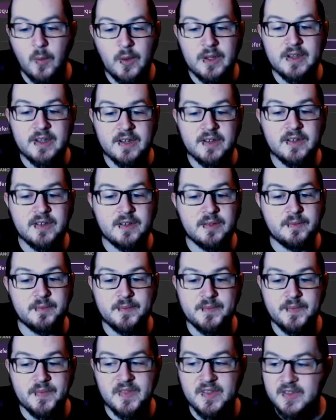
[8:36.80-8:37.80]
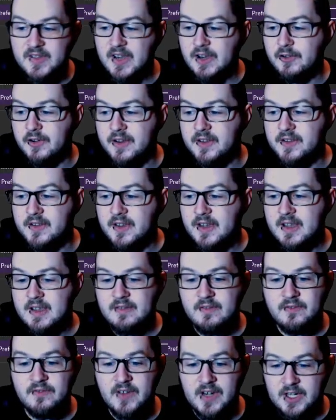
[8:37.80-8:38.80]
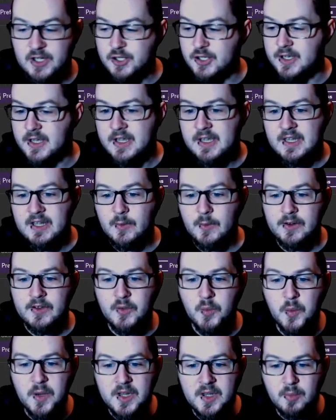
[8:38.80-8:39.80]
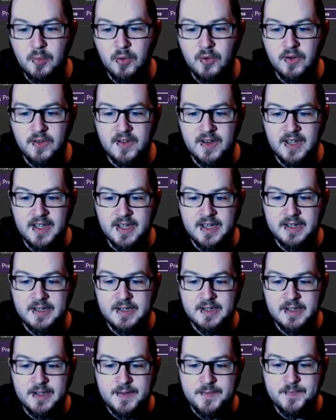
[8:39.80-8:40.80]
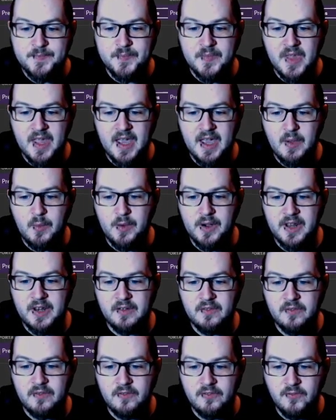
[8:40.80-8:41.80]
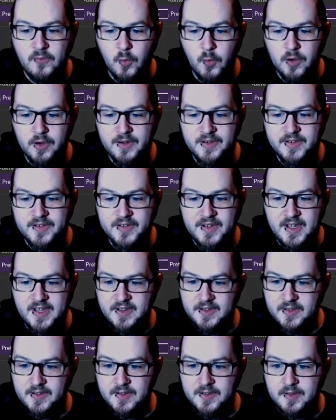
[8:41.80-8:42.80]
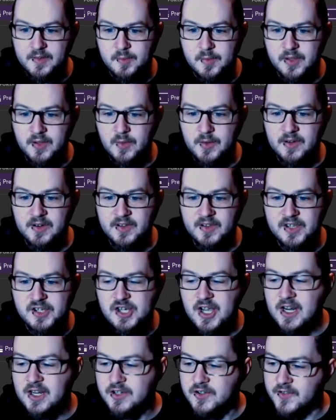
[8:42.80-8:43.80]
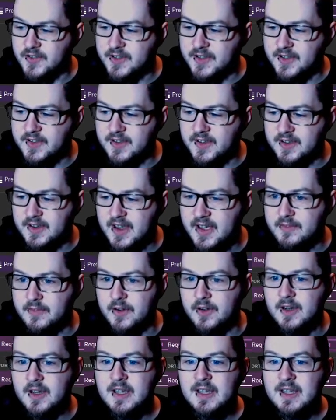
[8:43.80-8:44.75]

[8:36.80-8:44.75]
this series finished. They want us to win the Bundesliga within 4 seasons, but they want us to challenge for it the season after.